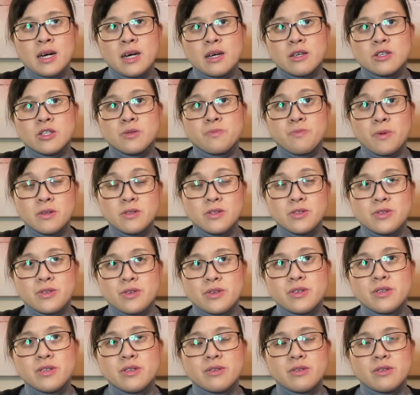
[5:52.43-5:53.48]

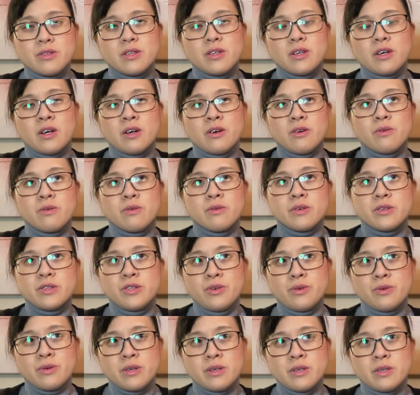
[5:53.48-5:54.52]
sponsor or
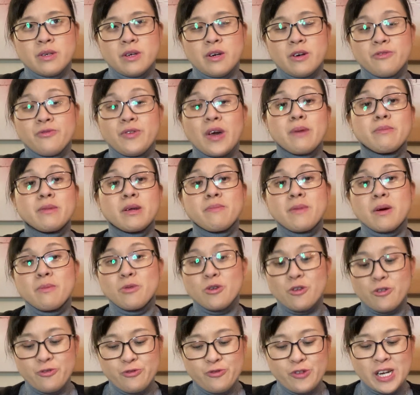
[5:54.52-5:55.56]
your family member
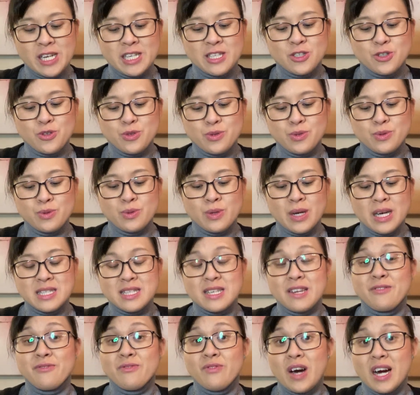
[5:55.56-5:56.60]
or friend who has
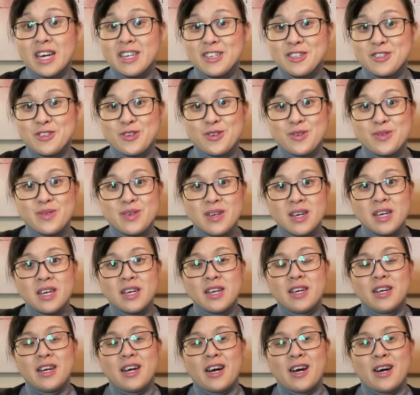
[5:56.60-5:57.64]
invited you,
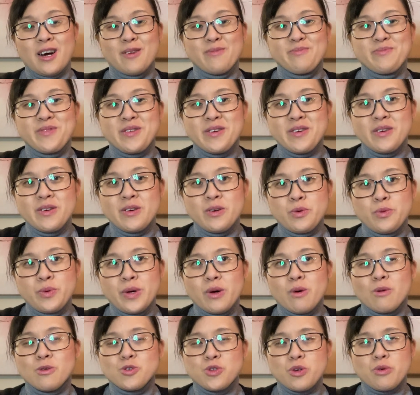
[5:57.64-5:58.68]
we
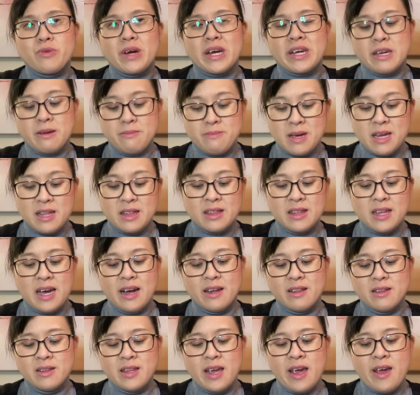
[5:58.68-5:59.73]
also recommend
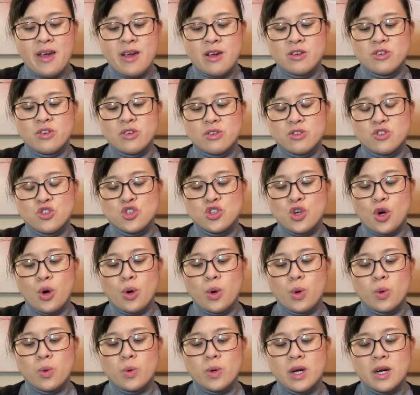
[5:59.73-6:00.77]
that they
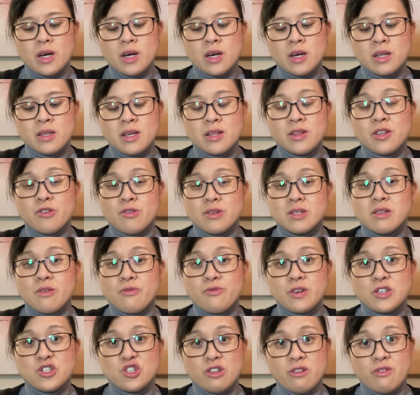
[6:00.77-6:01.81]
show that there is
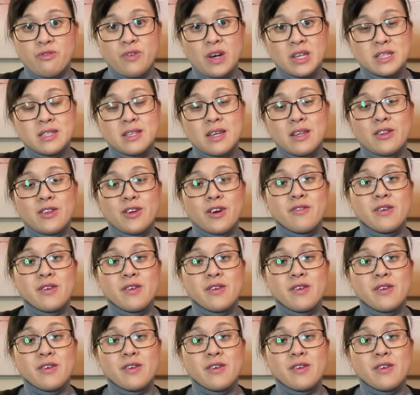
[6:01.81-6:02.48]
sufficient funds in their